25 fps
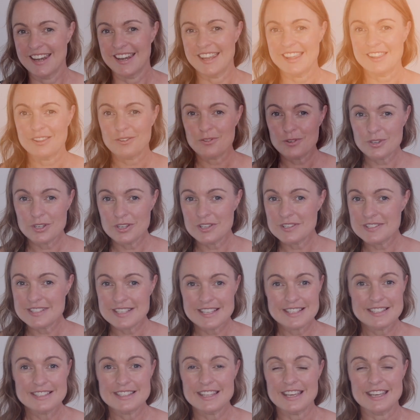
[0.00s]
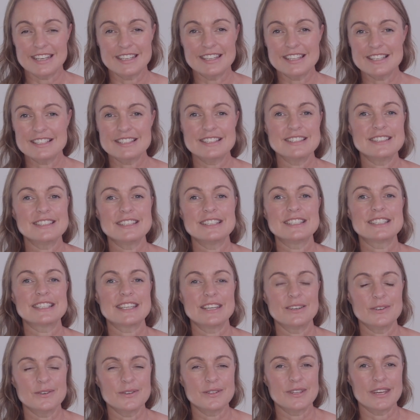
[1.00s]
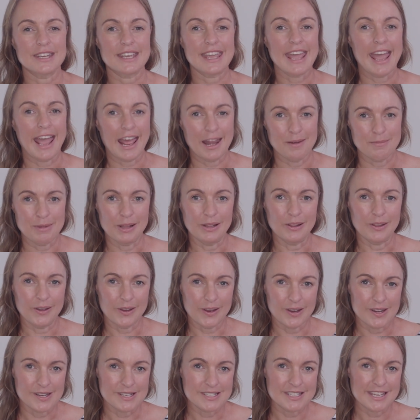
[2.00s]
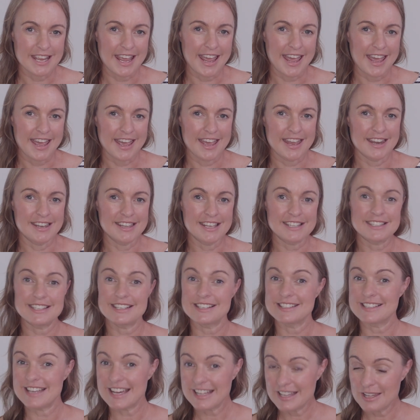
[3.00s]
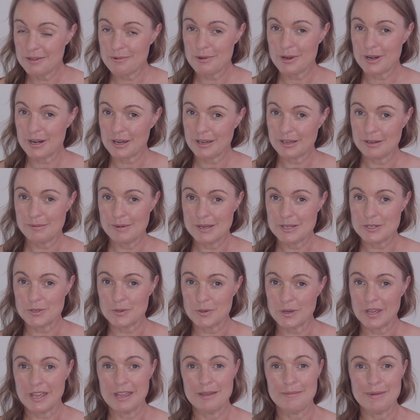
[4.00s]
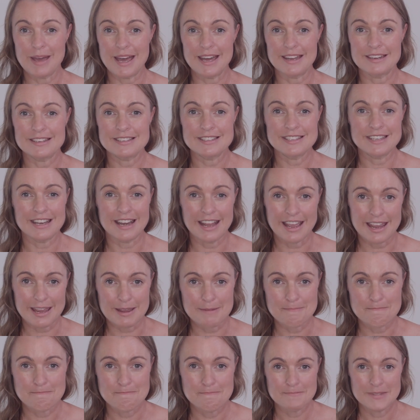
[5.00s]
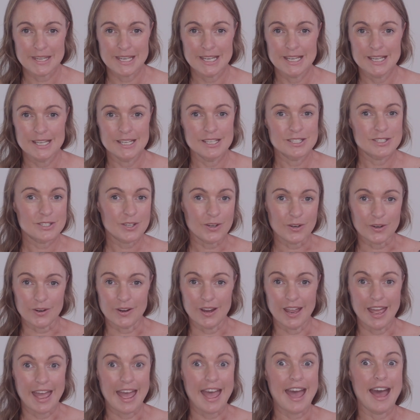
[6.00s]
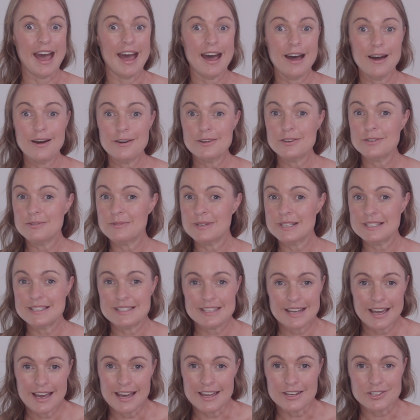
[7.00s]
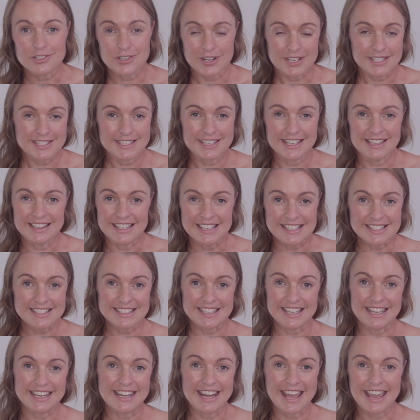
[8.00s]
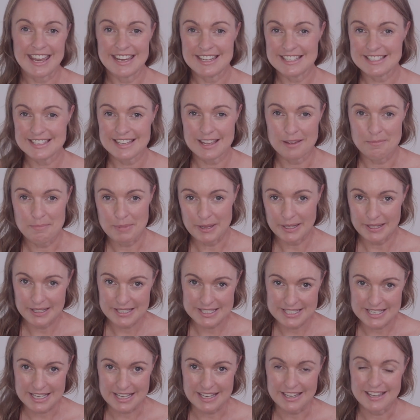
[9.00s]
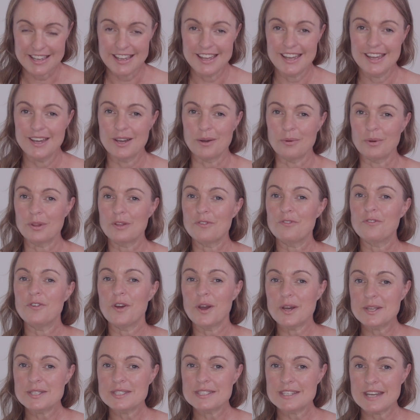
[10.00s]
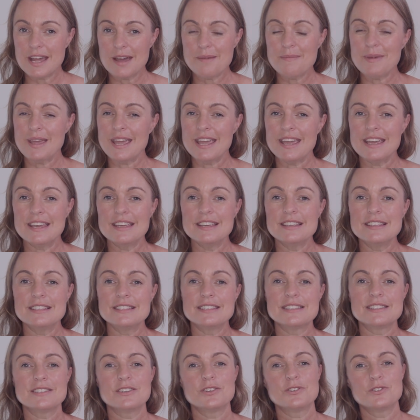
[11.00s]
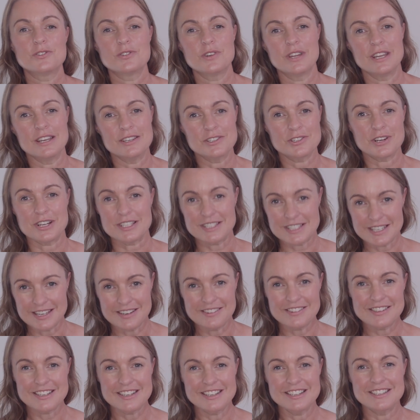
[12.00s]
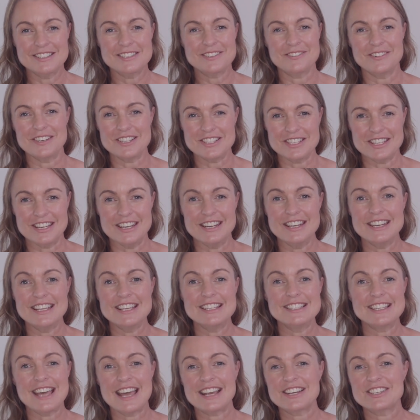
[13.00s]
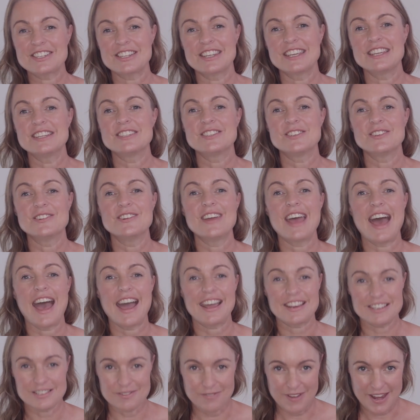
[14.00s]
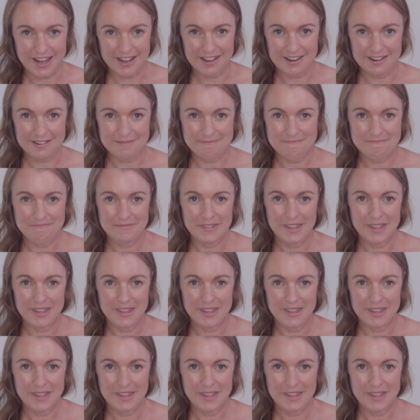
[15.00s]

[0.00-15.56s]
Now, the good news is that this is a skill that can be learned, and that's exactly what I'm going to be talking about today. So, how do we start trusting this innate ability? Well, the first step is in trusting your intuition is actually to activate it.